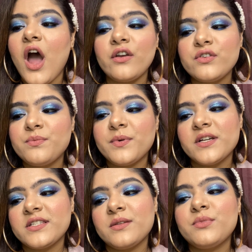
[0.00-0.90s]

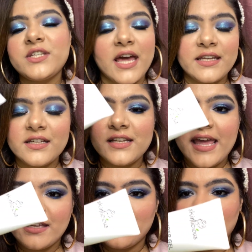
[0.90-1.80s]
100% botanical
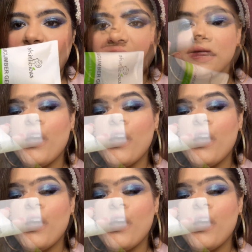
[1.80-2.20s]
extract.